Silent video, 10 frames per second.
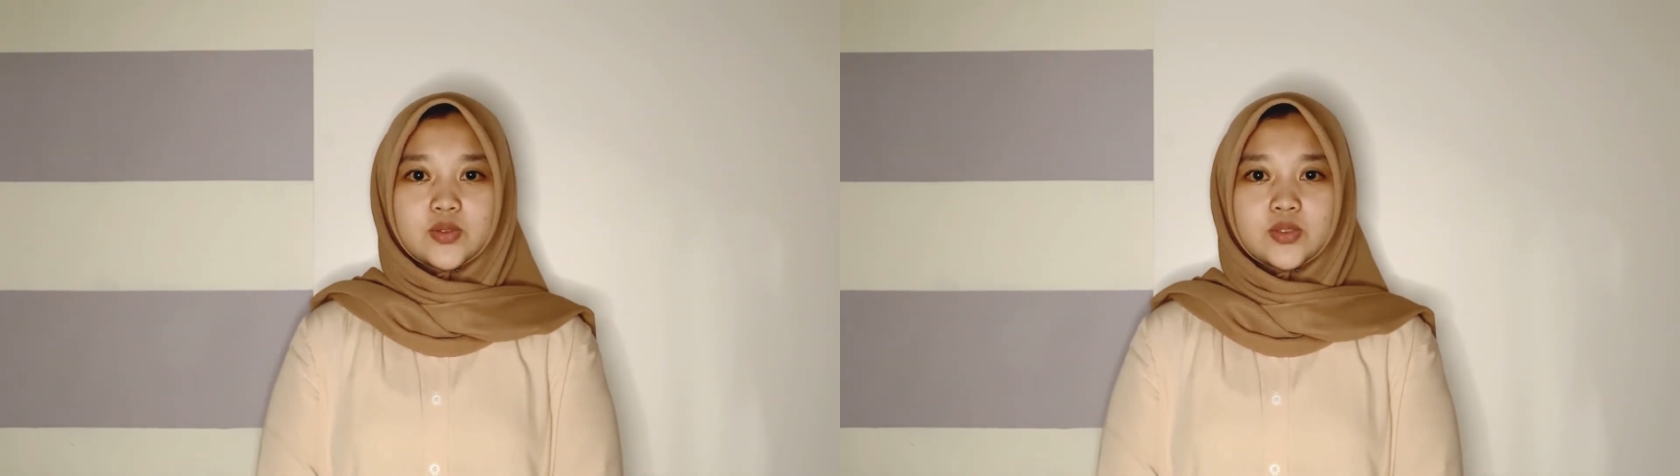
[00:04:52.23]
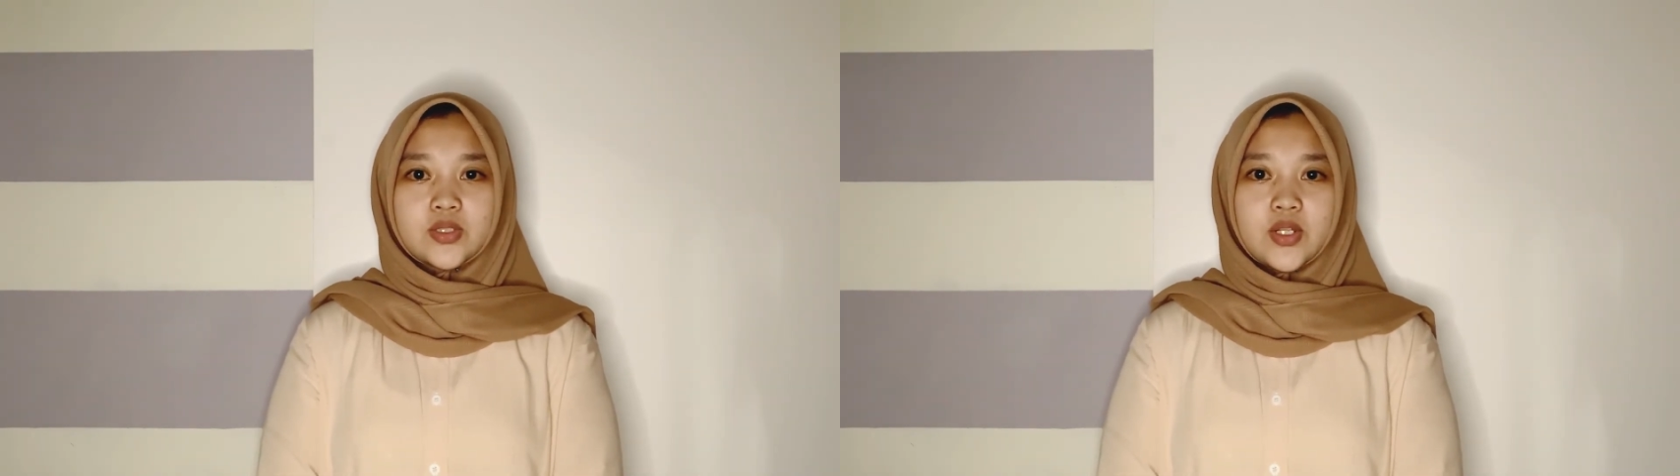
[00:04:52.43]

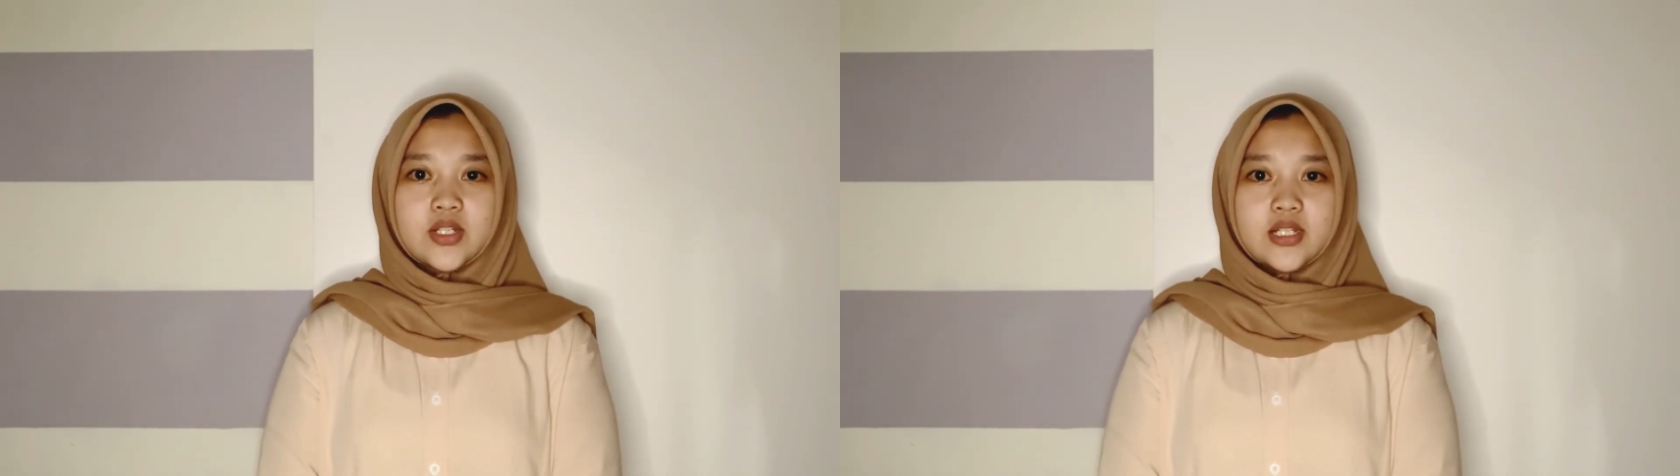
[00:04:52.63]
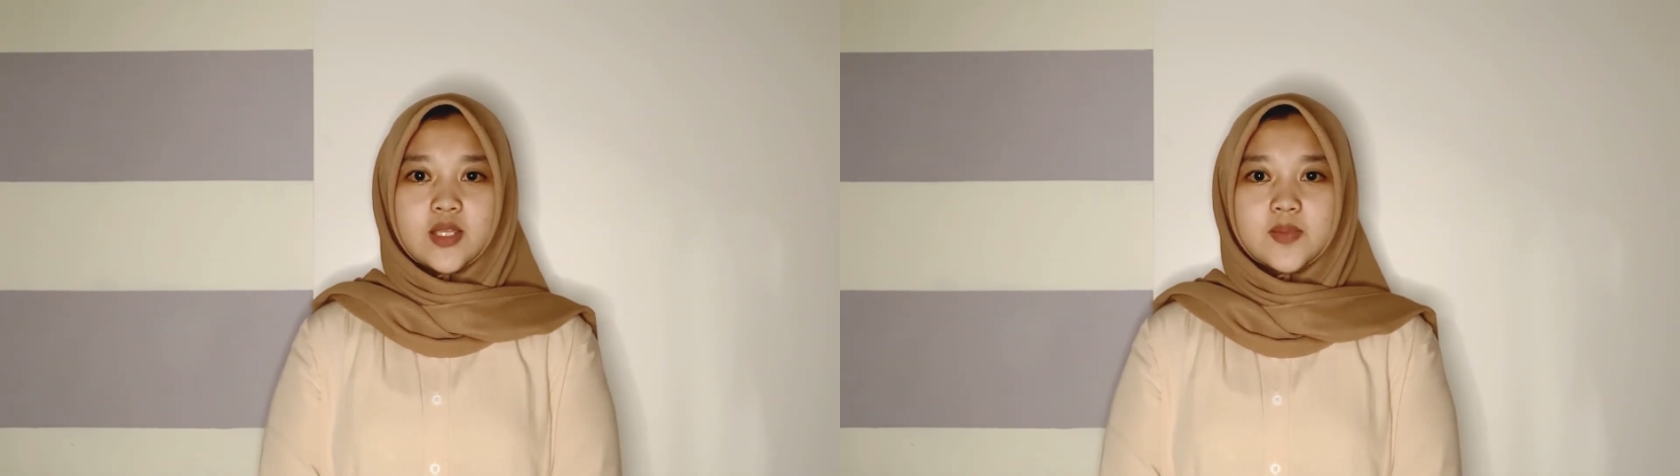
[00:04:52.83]

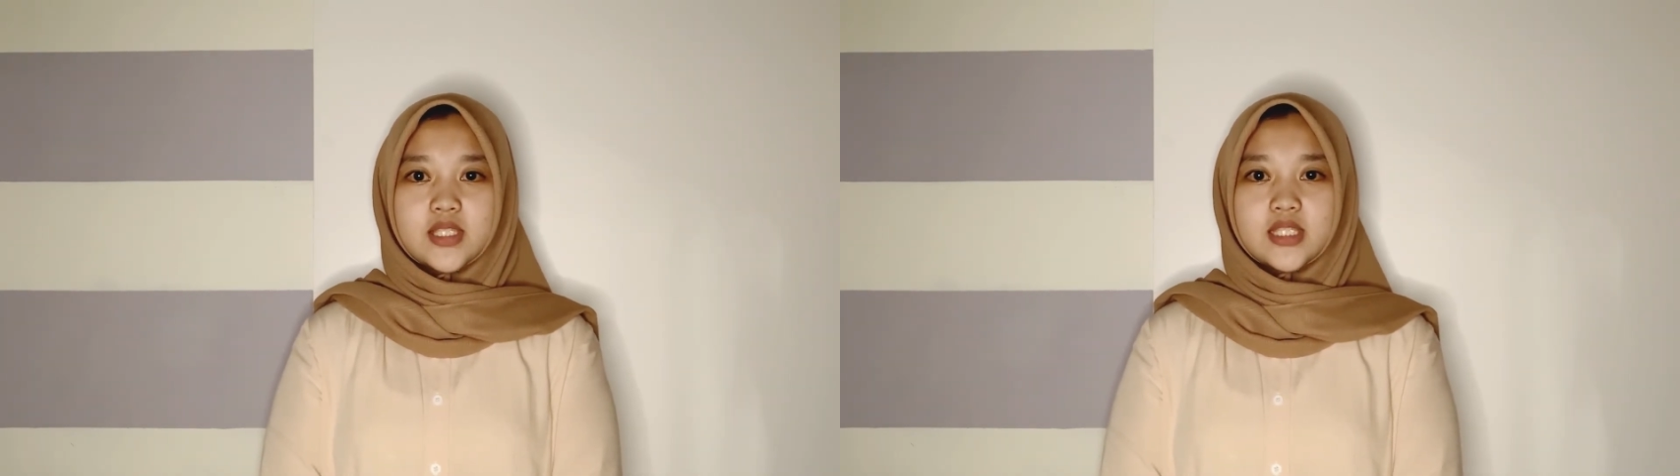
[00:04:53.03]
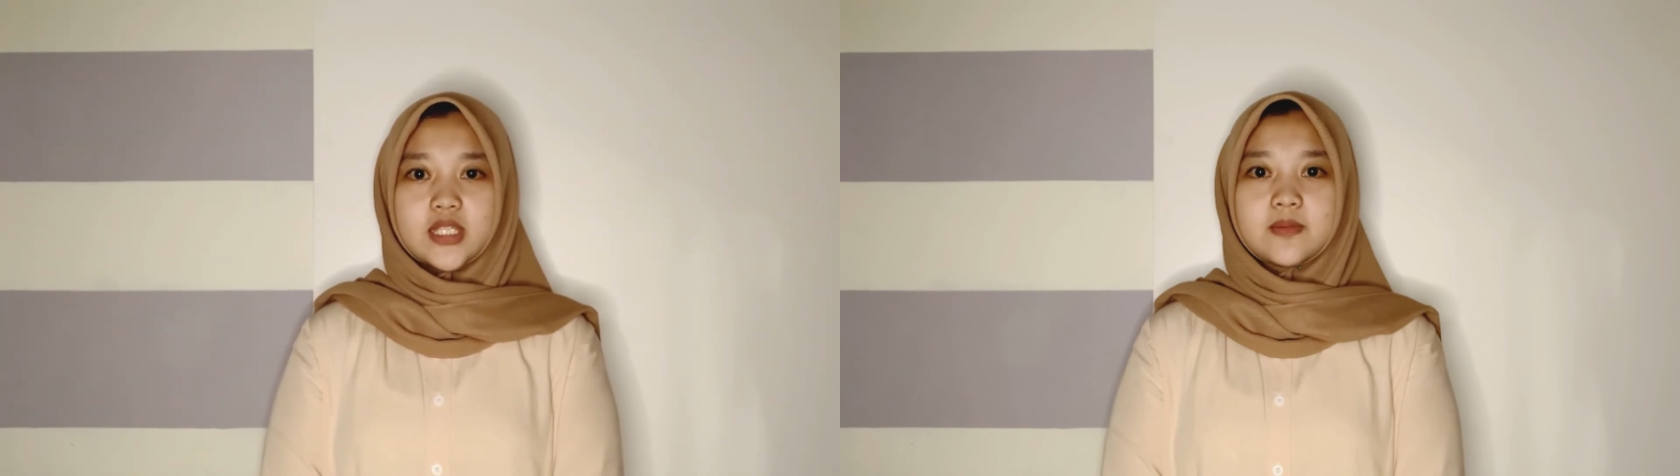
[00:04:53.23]

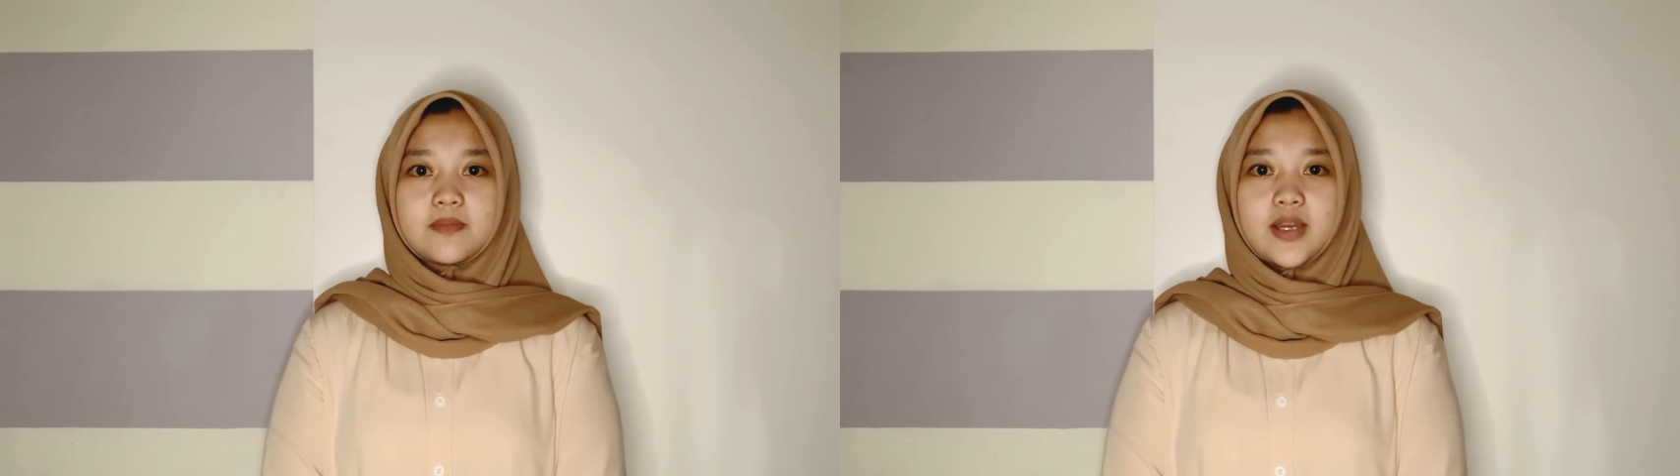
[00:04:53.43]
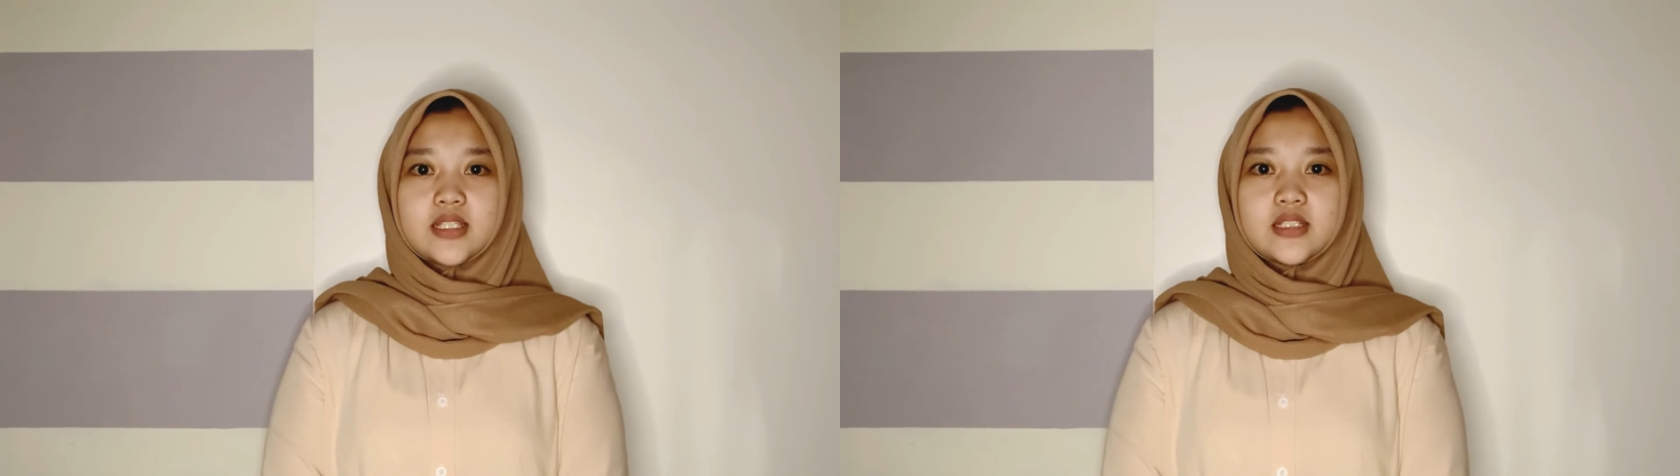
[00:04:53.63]
non-diabetic
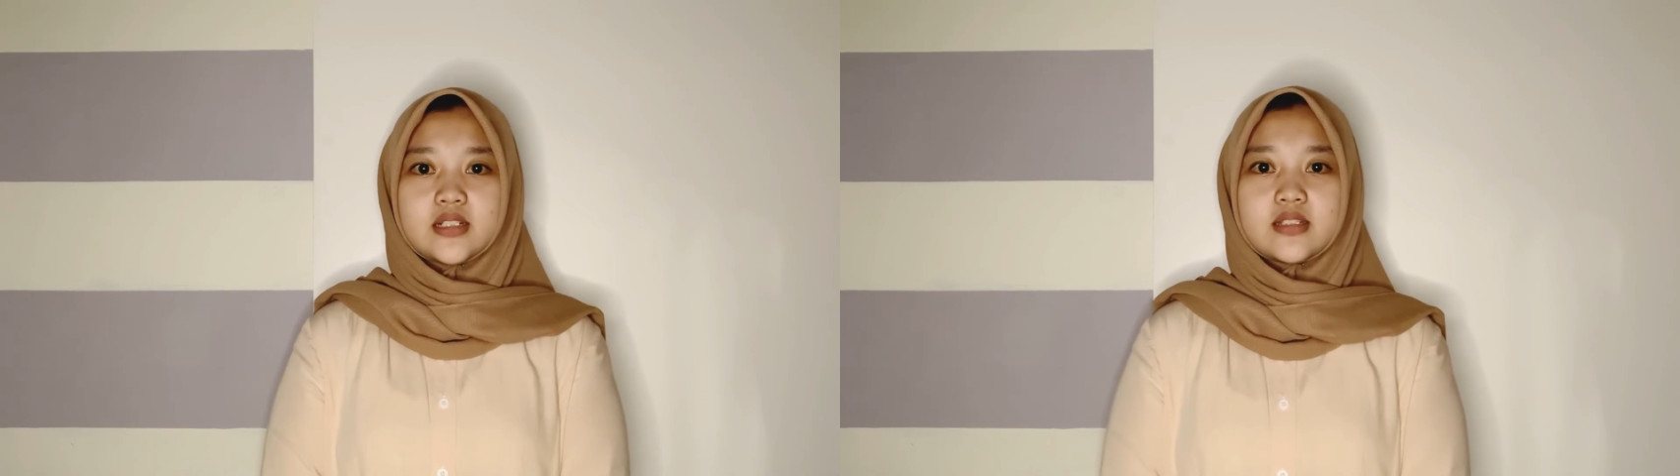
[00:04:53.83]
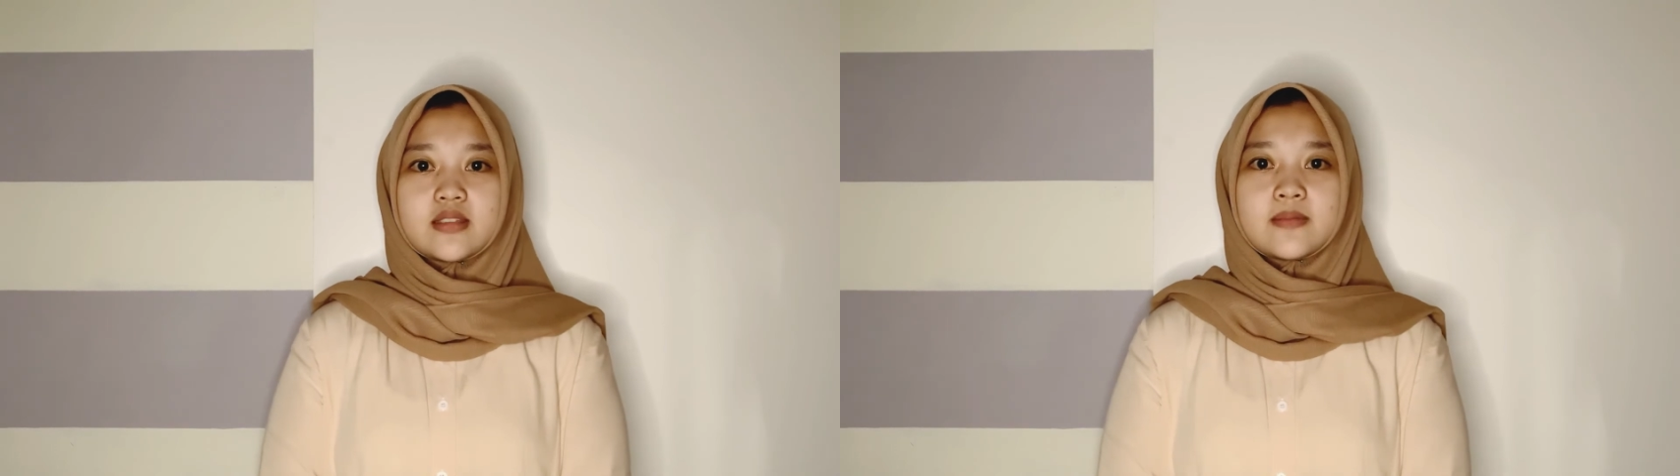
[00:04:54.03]
mothers.